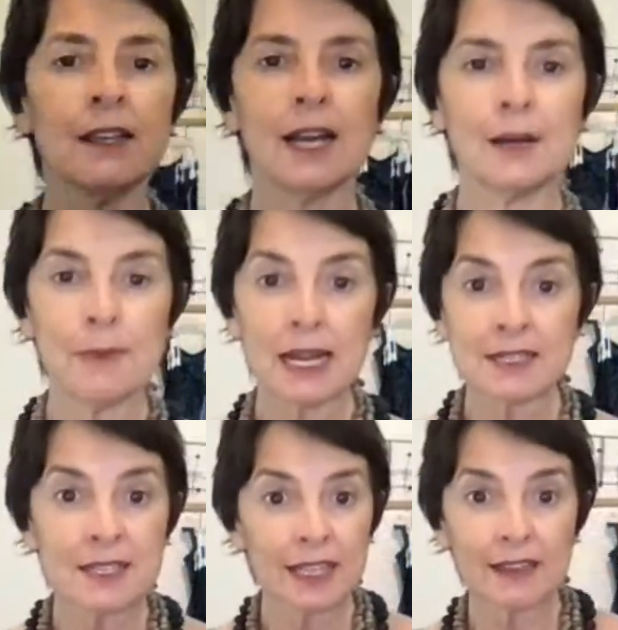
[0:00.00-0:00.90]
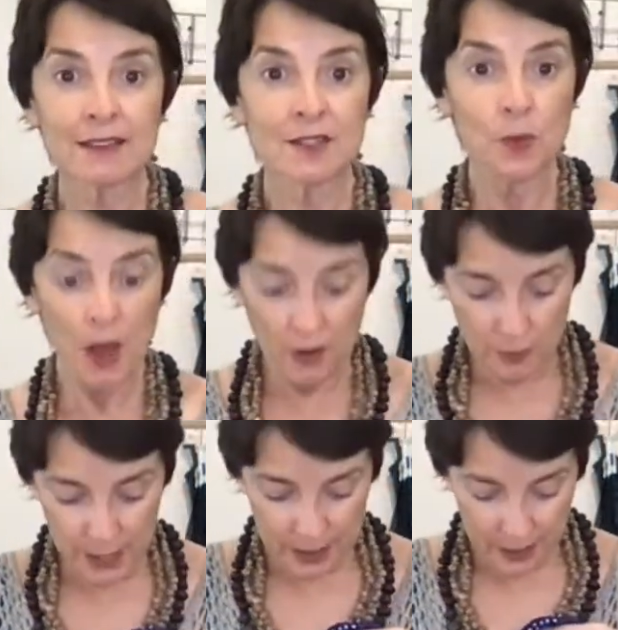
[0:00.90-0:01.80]
underneath as well
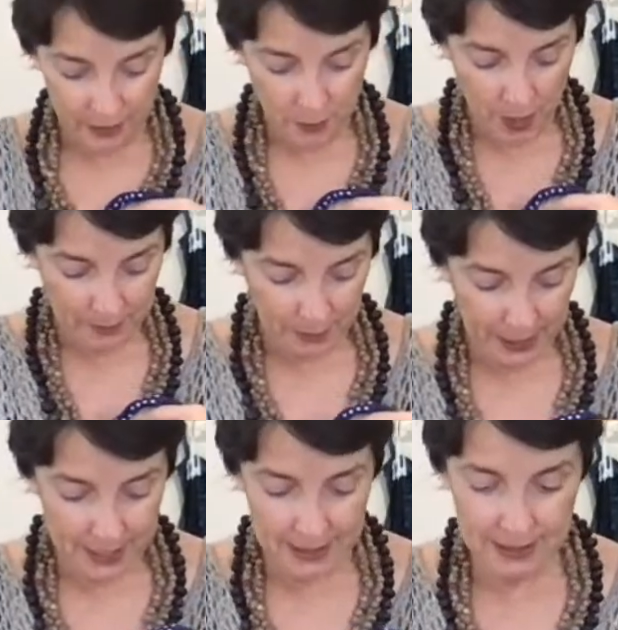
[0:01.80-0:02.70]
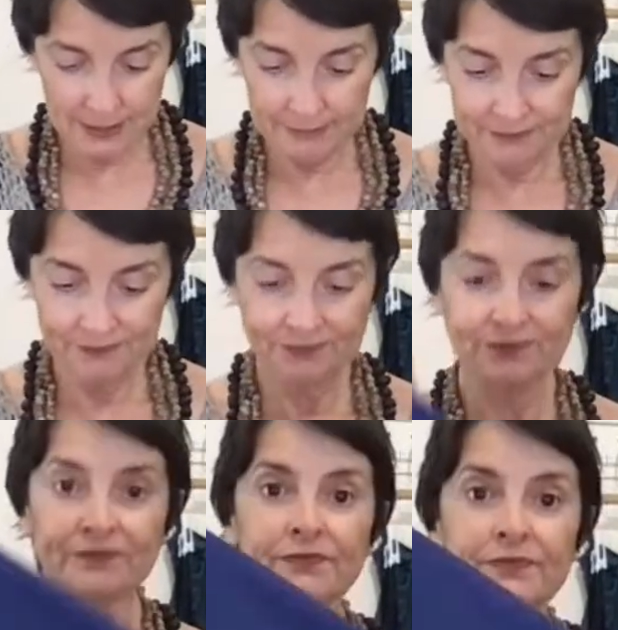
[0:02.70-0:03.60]
with the one piece.
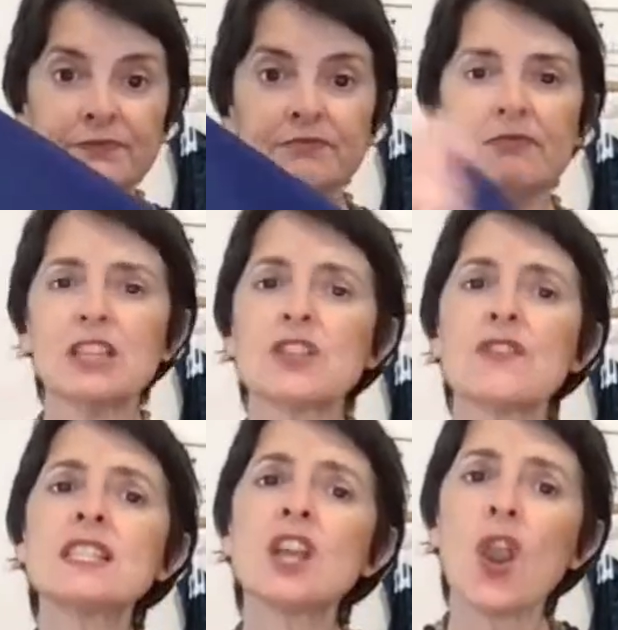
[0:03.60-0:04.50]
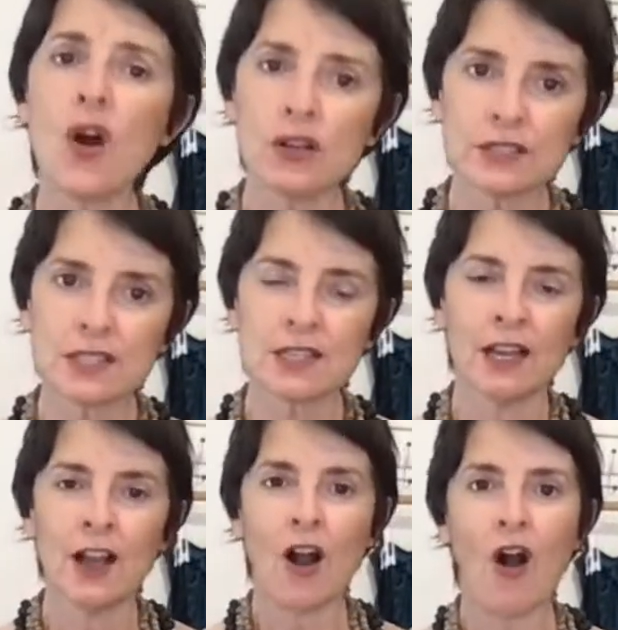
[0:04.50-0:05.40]
So there's lots
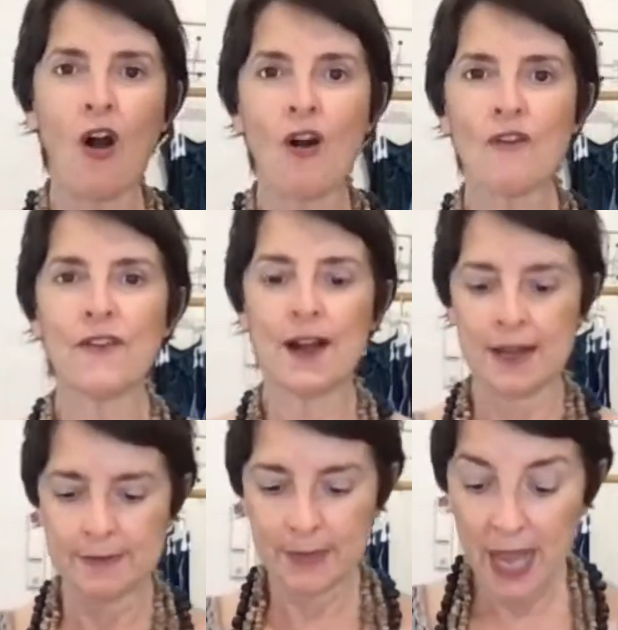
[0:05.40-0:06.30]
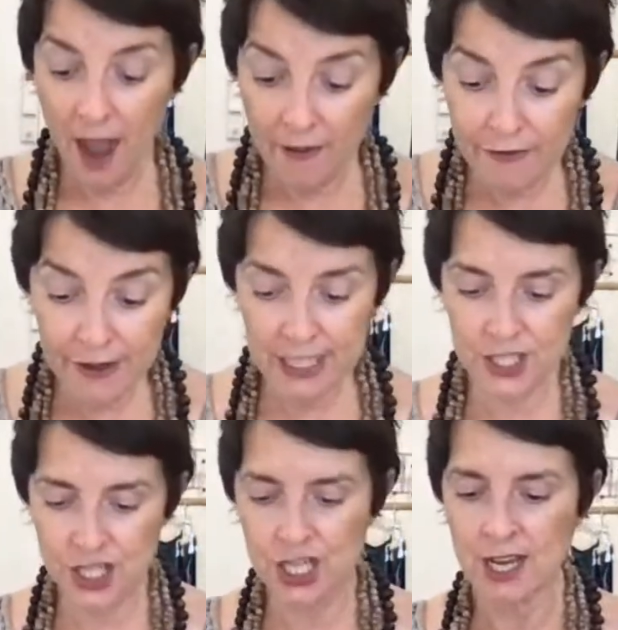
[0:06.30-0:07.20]
of
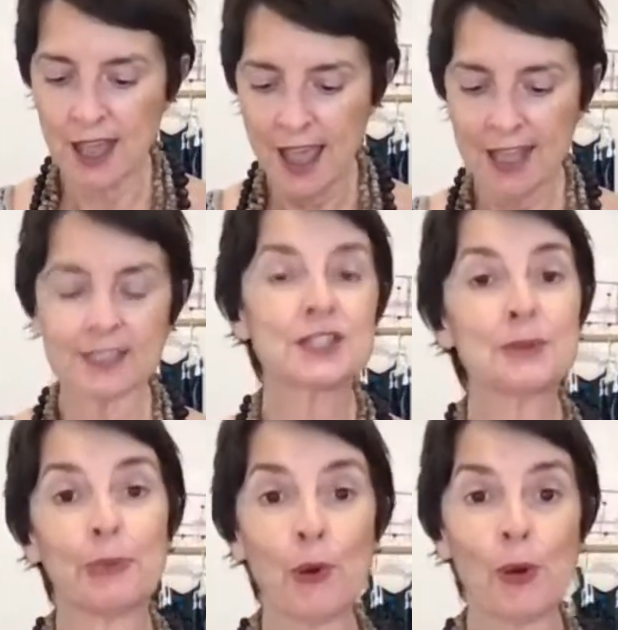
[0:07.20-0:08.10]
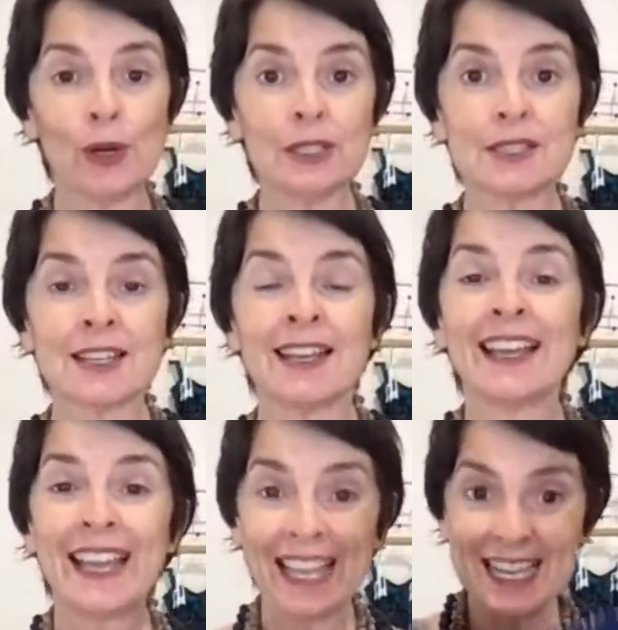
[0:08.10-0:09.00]
coverage and support
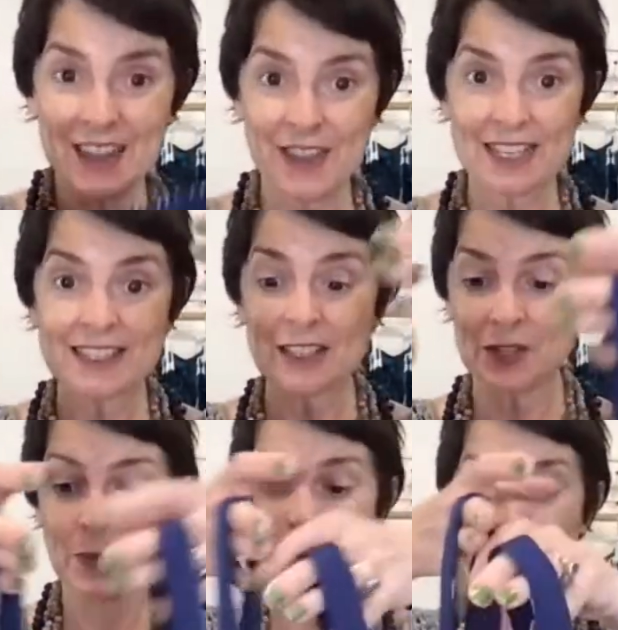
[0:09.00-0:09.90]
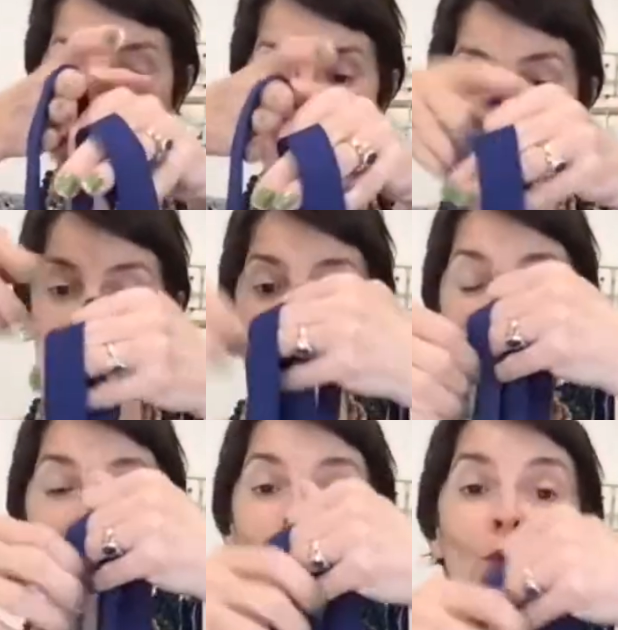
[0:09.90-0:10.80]
in this swim dress.
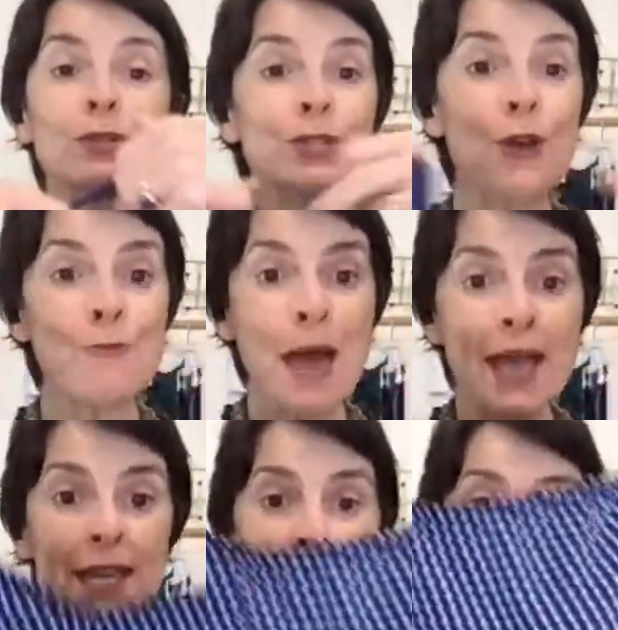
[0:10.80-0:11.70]
It's also made